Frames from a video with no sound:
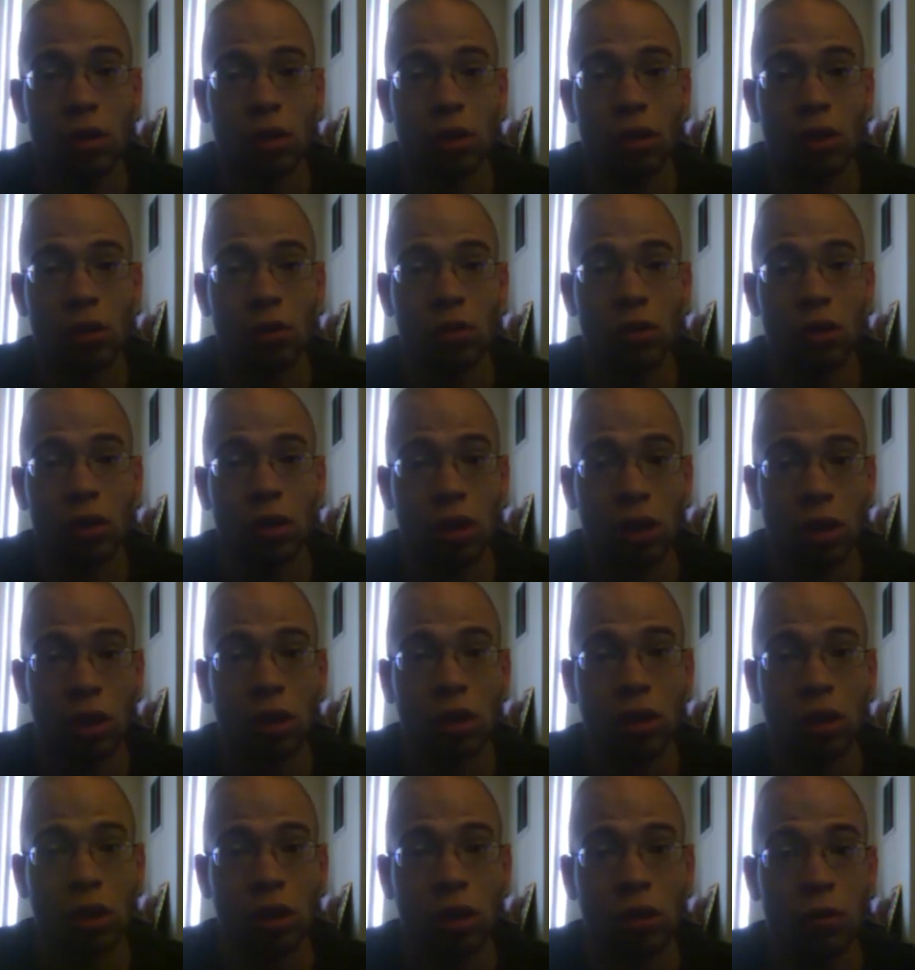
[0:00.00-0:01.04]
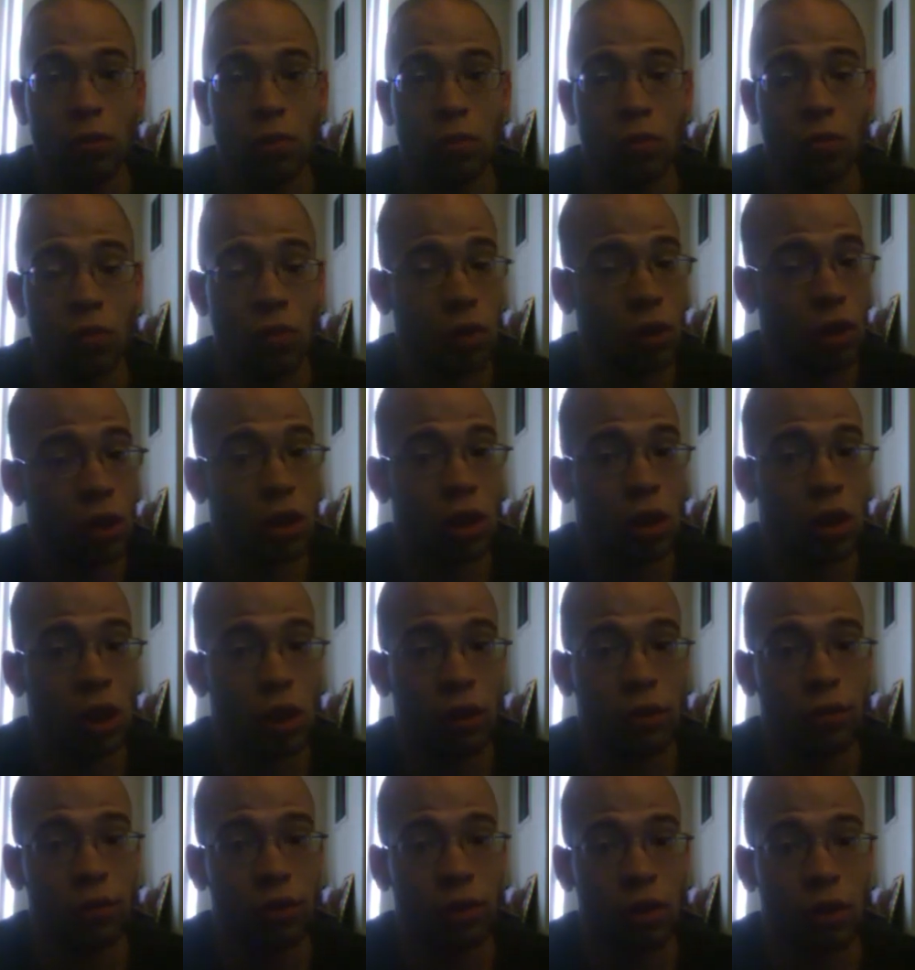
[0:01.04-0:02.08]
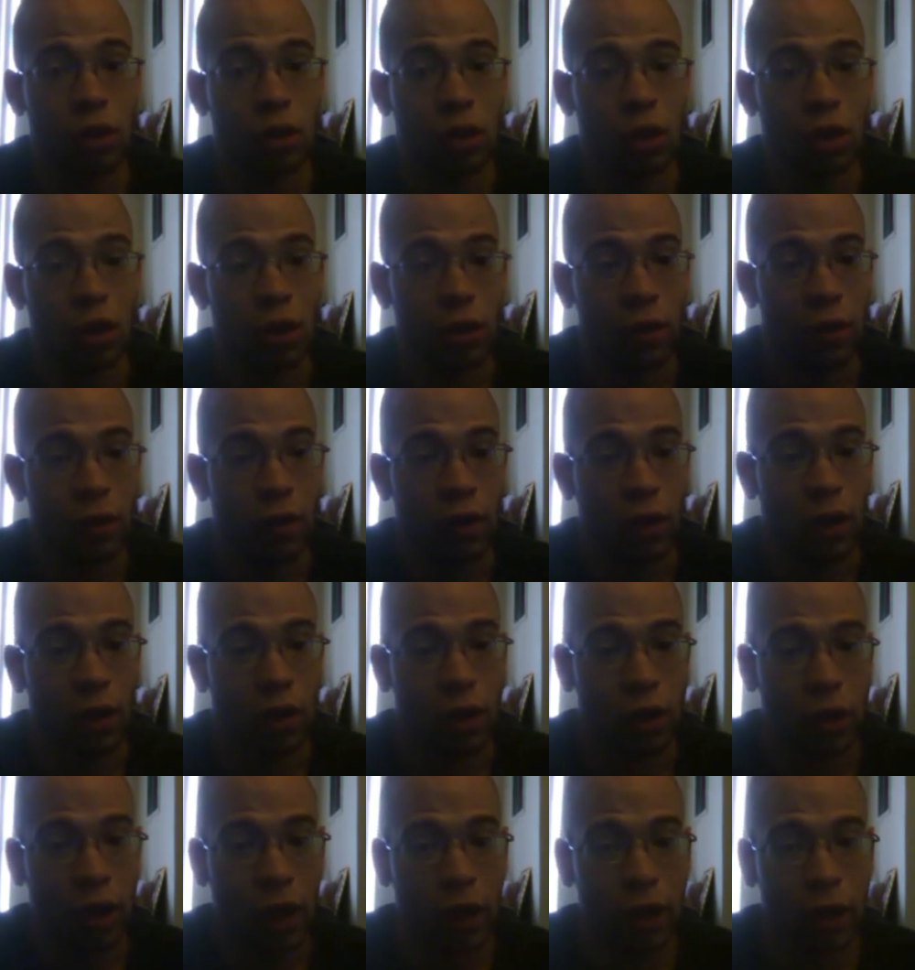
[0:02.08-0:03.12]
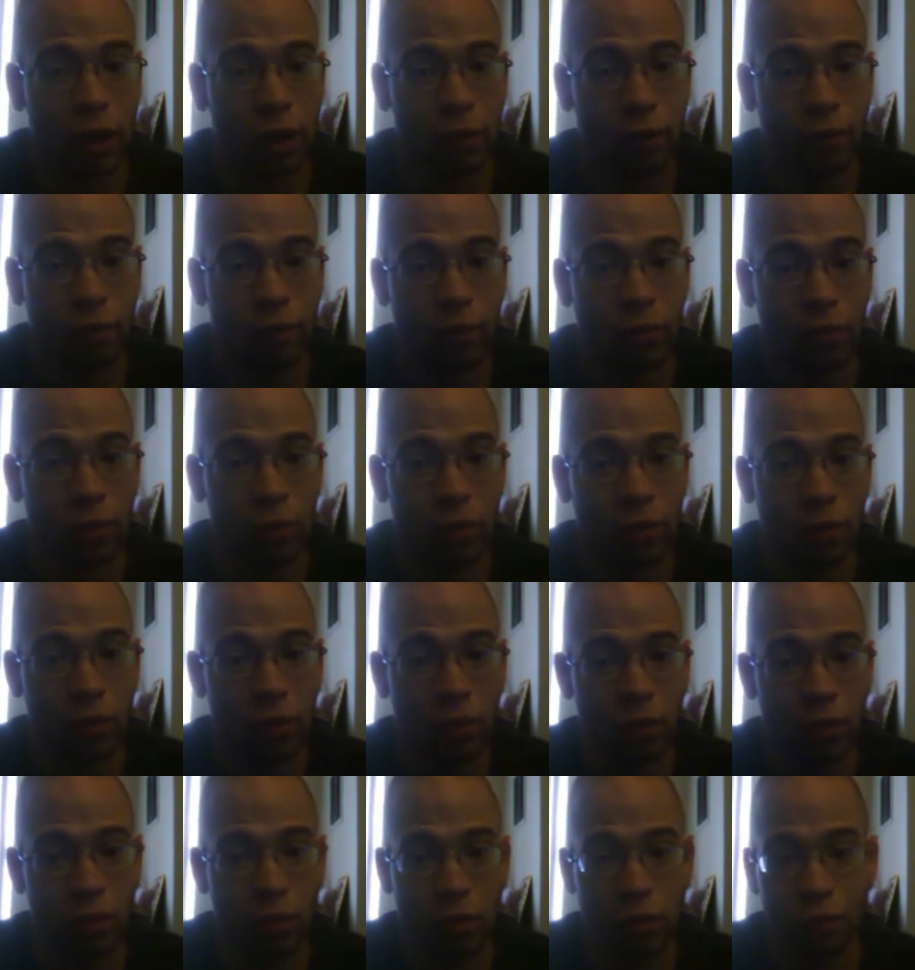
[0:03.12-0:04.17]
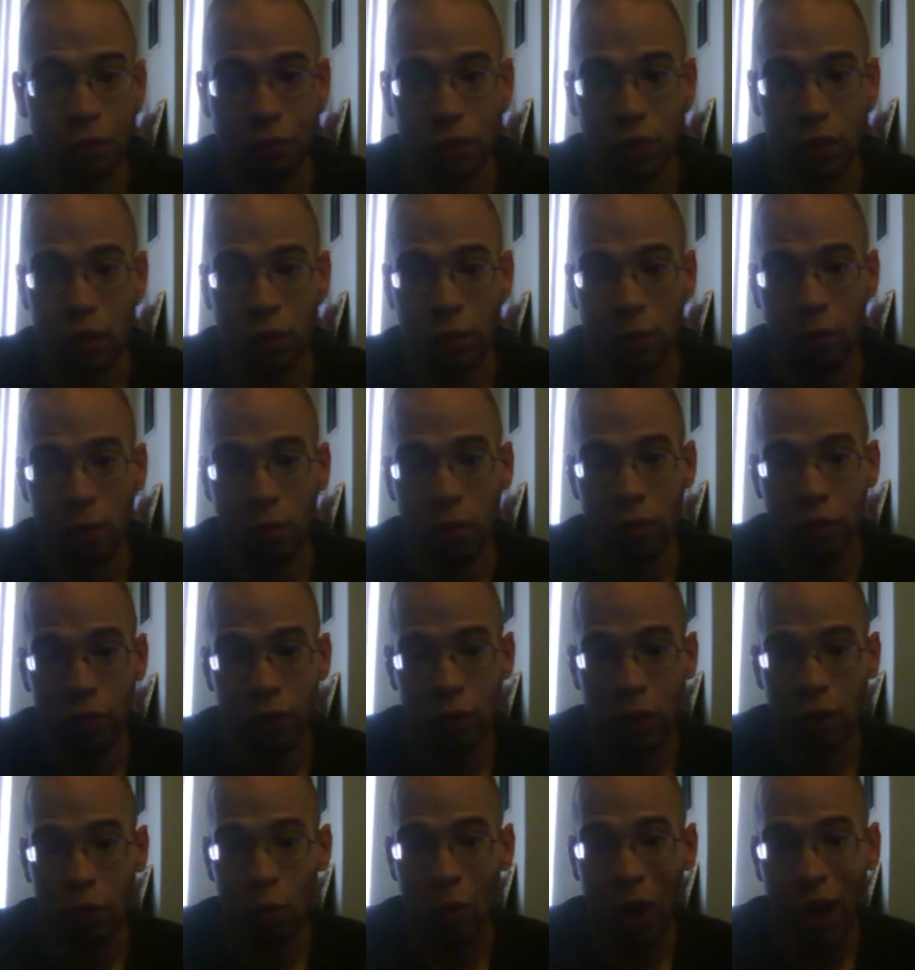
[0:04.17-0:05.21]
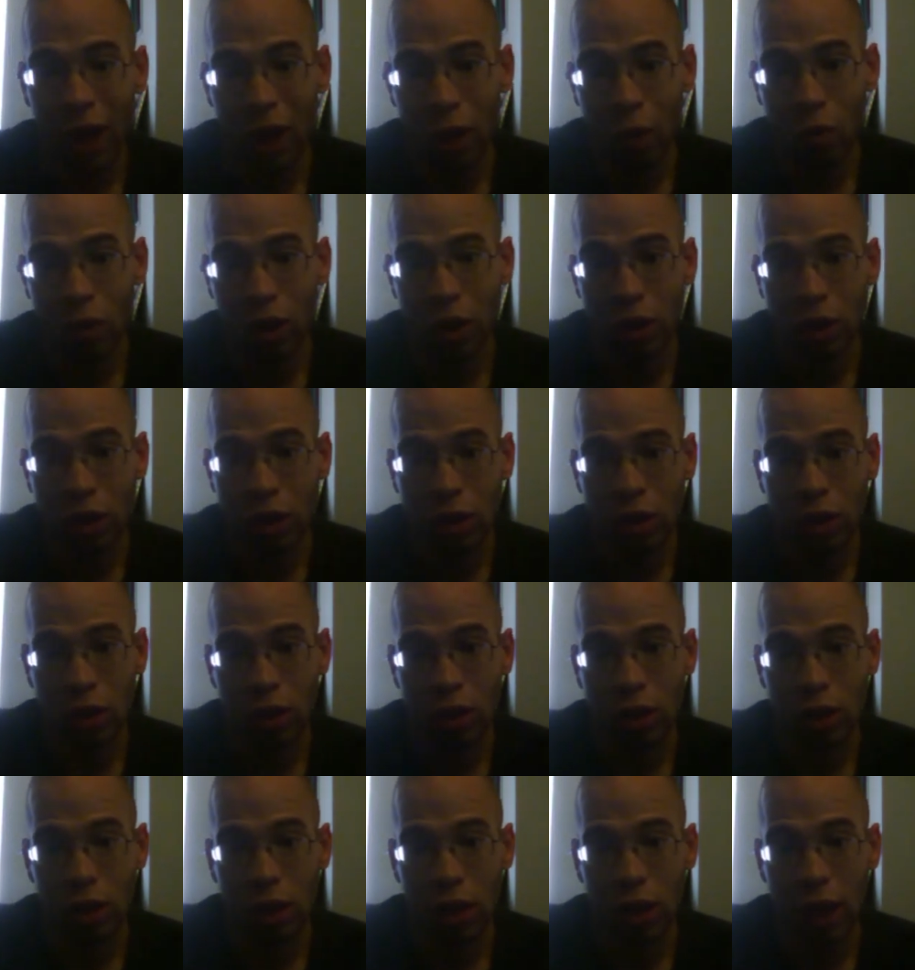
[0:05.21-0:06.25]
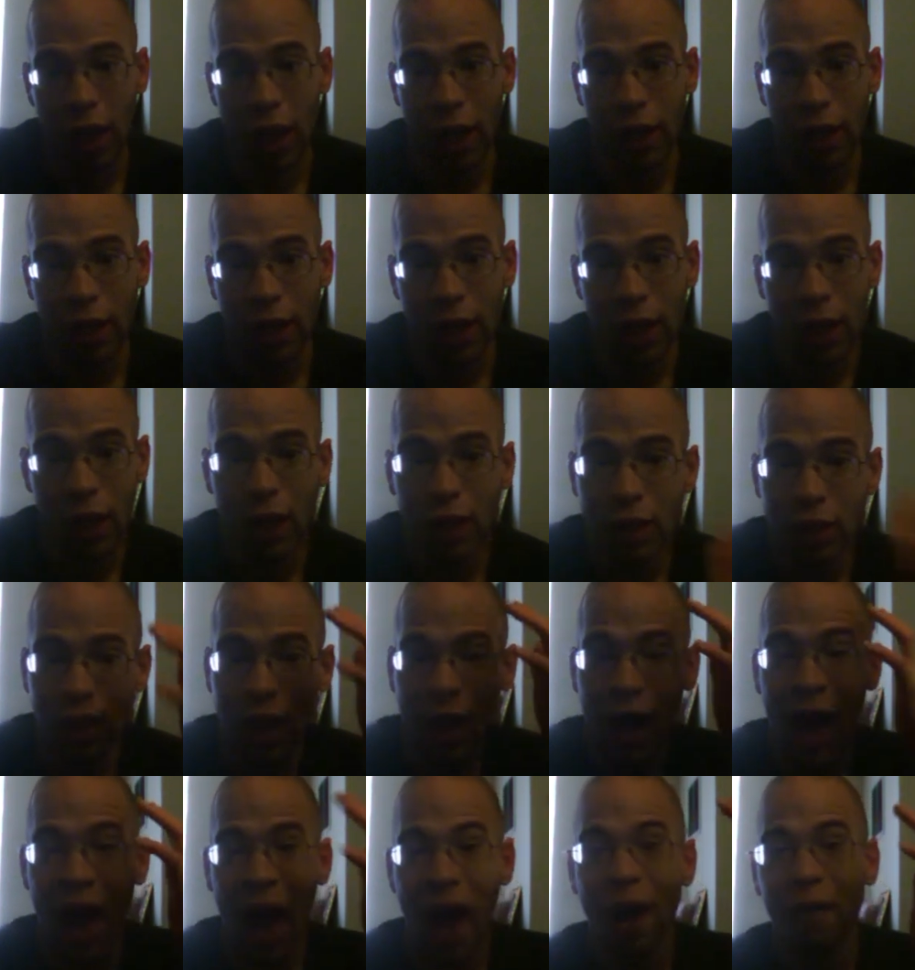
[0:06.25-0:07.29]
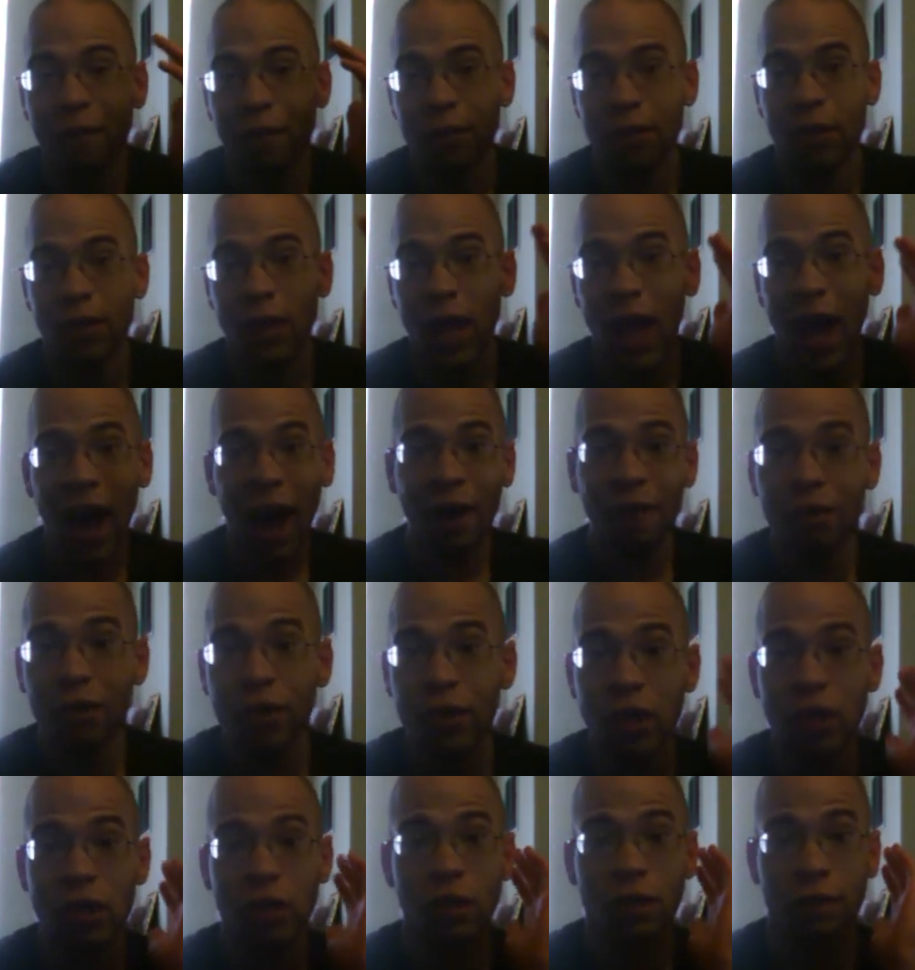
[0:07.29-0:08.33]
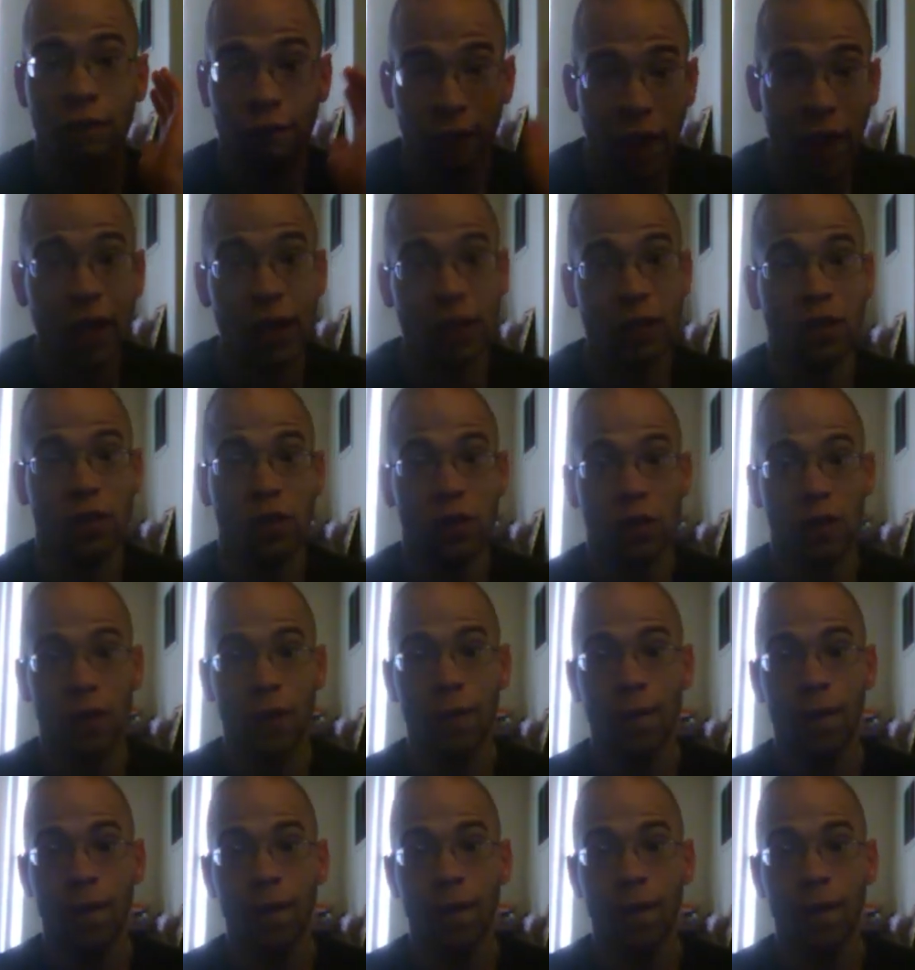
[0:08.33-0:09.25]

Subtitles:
They were seriously really different. Like for the white one, like his half of his face